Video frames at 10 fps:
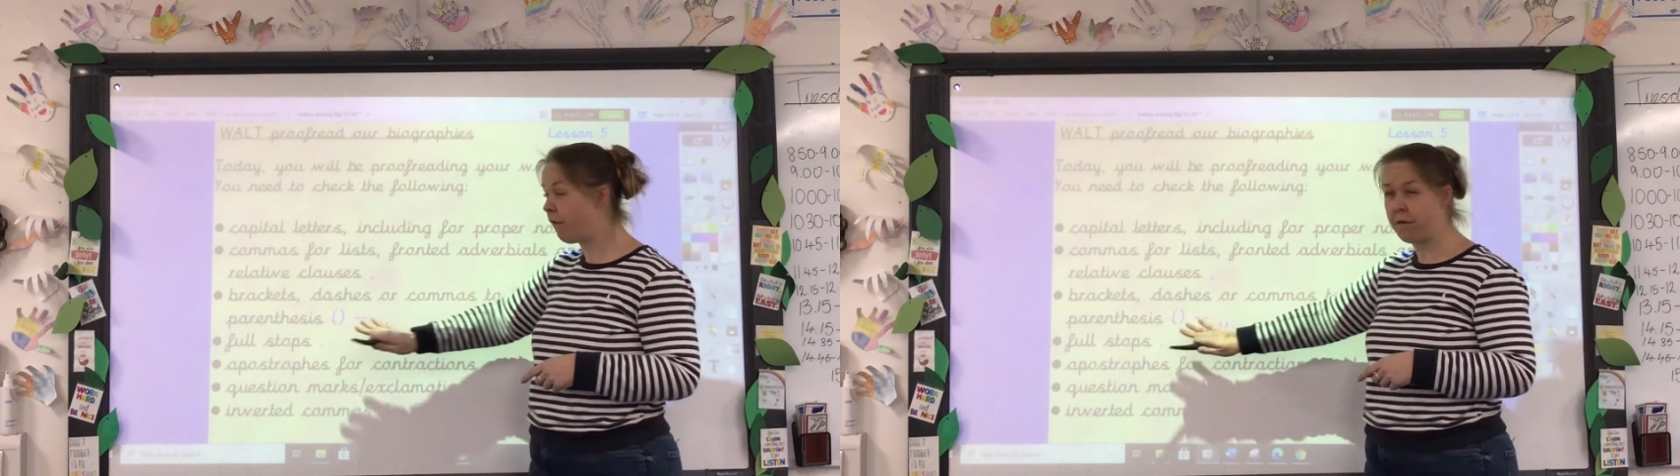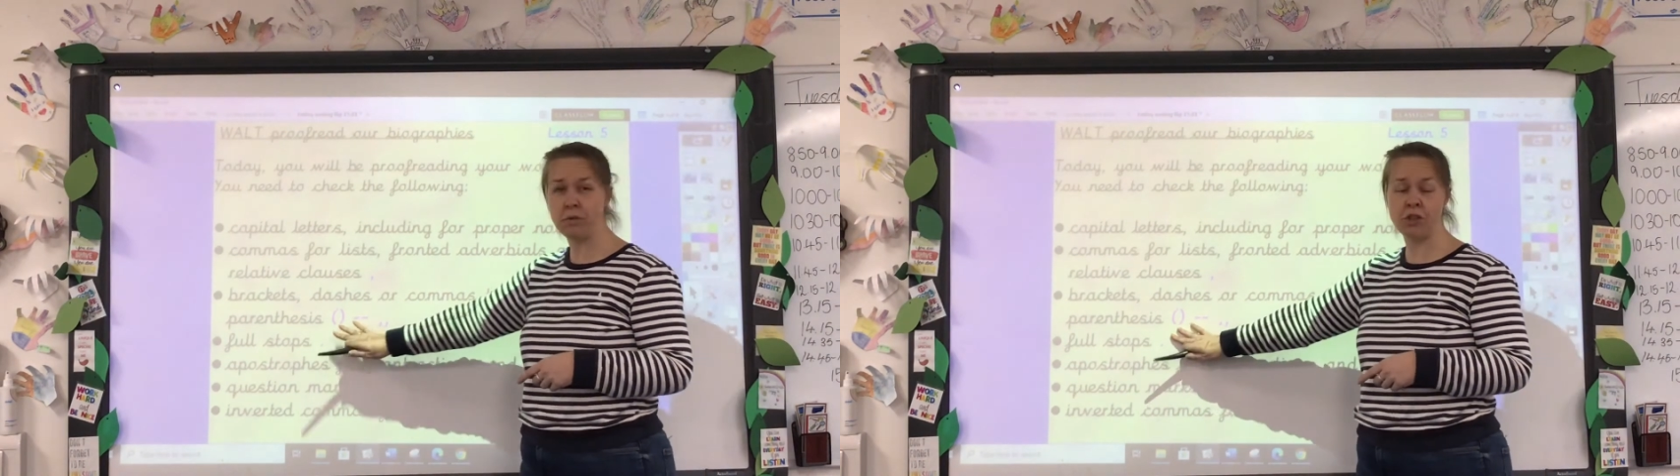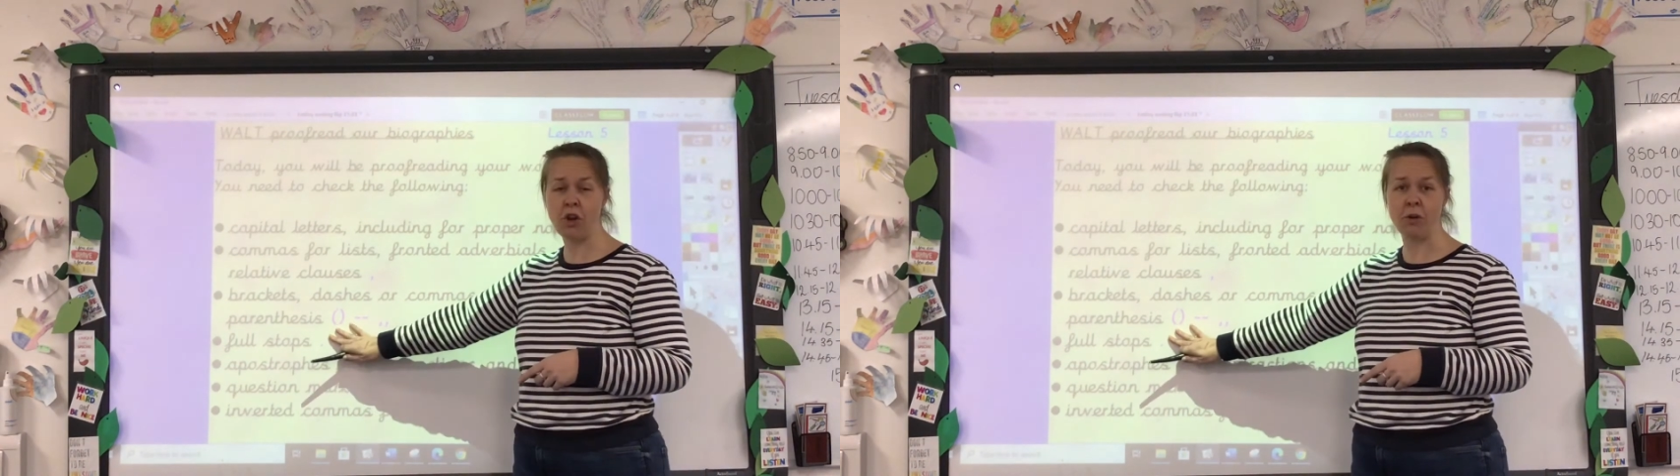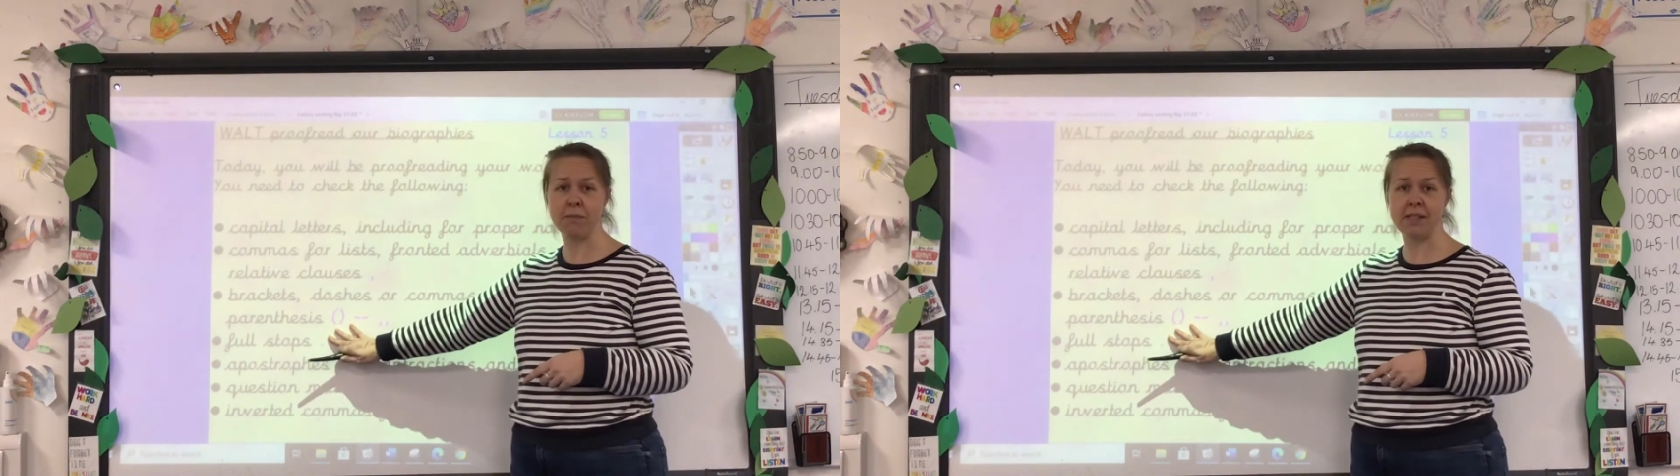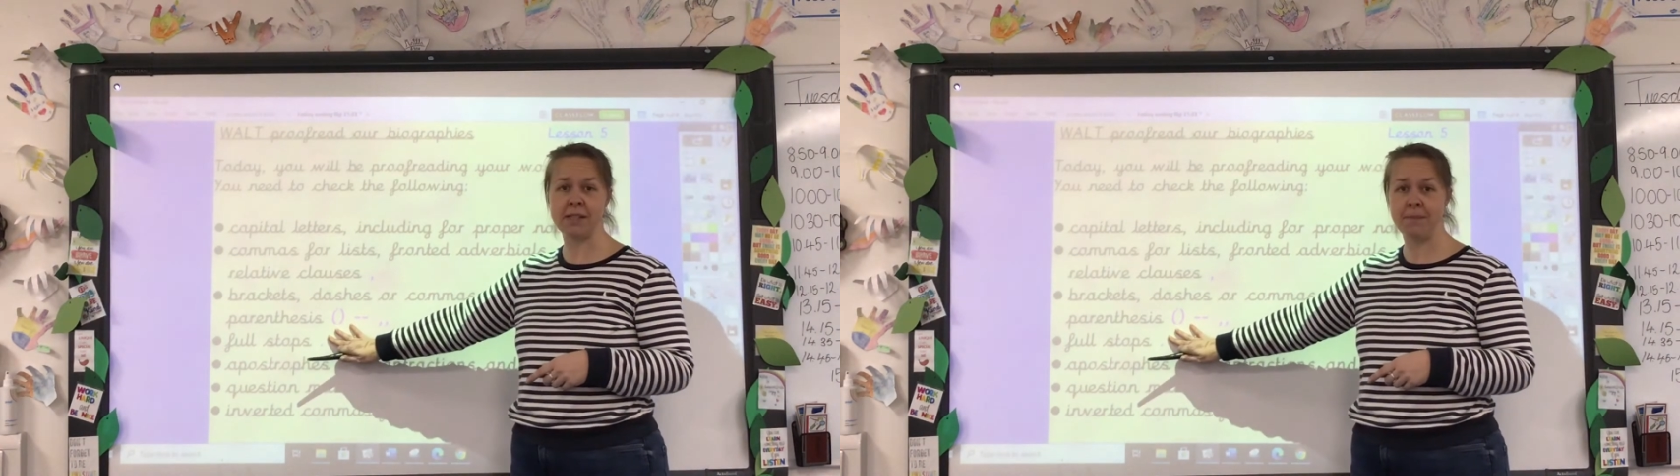Full
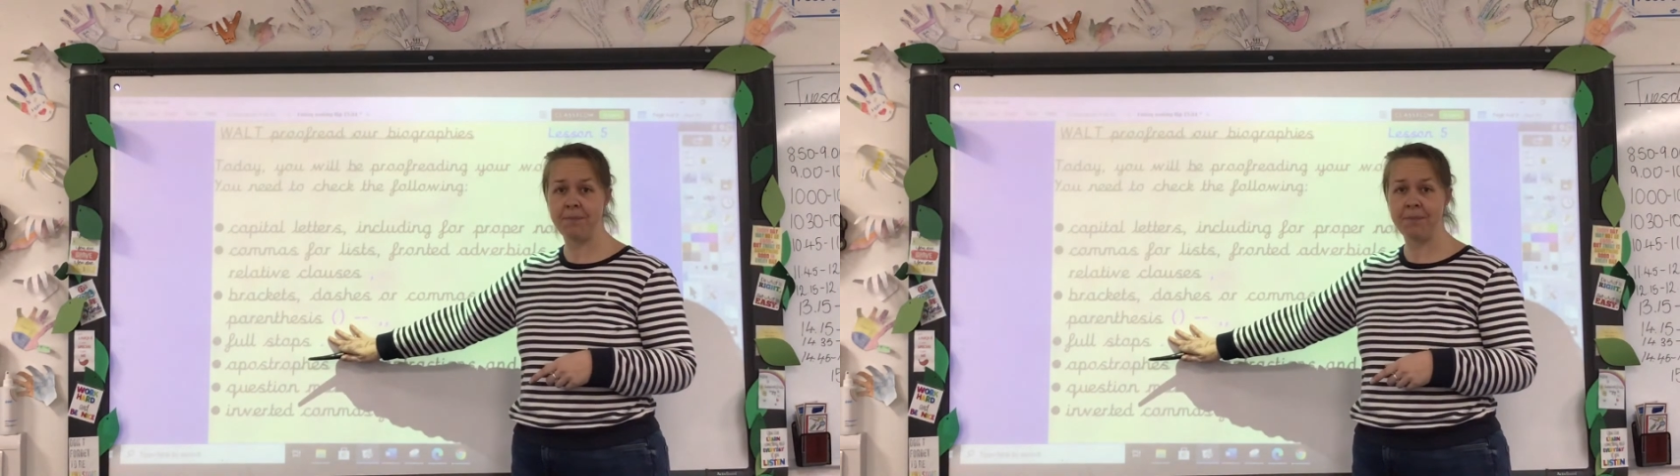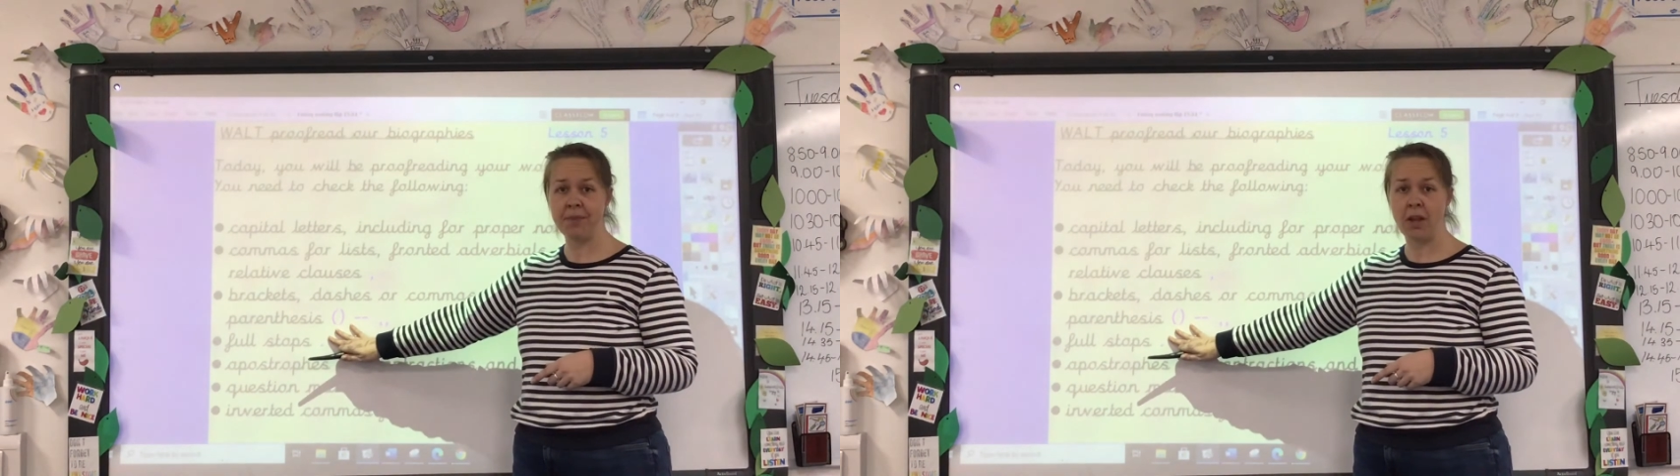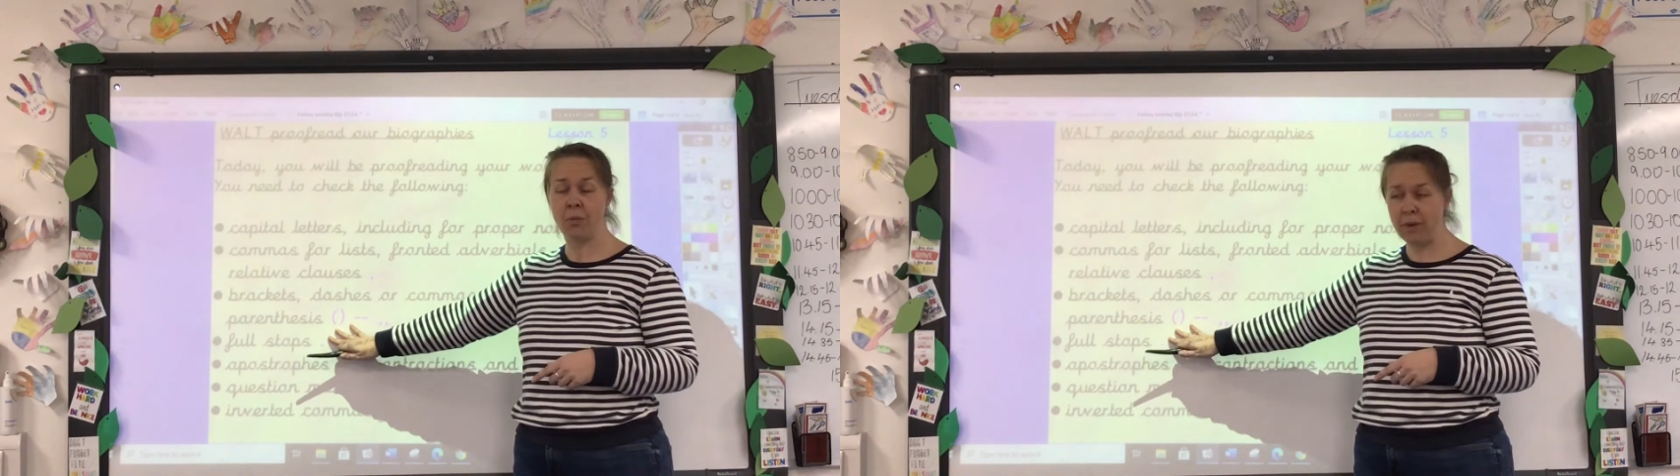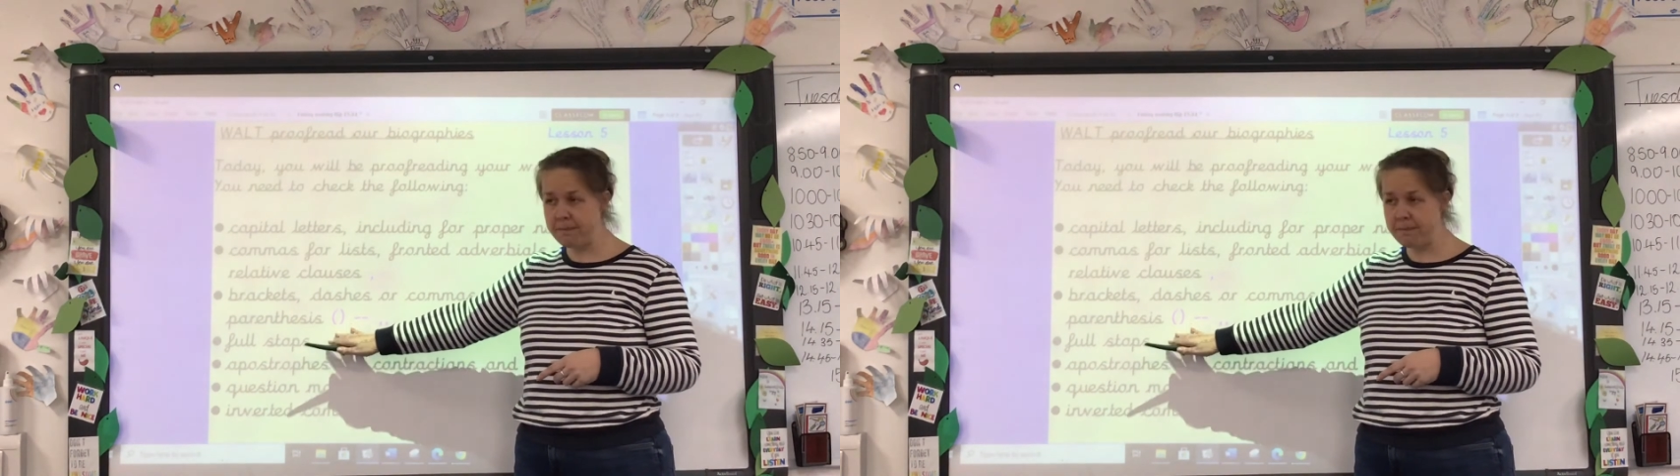stops. We